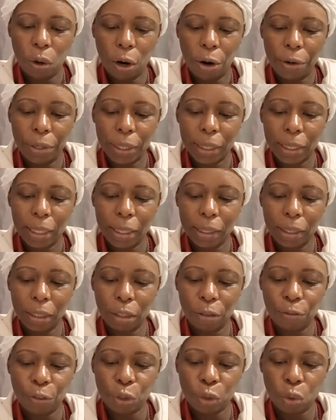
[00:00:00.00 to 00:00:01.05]
are a
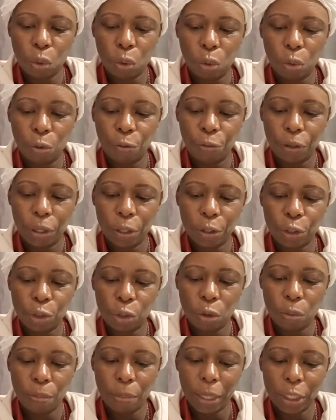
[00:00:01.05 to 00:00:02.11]
sensitive soul who feels
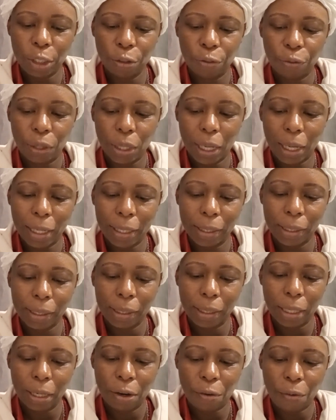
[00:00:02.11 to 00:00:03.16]
so much of the
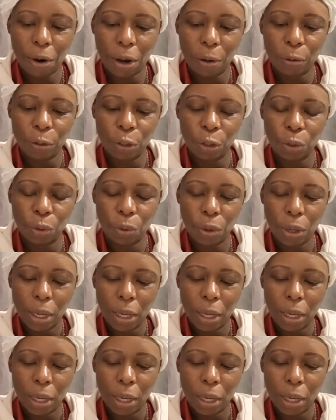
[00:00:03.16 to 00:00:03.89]
unseen around you.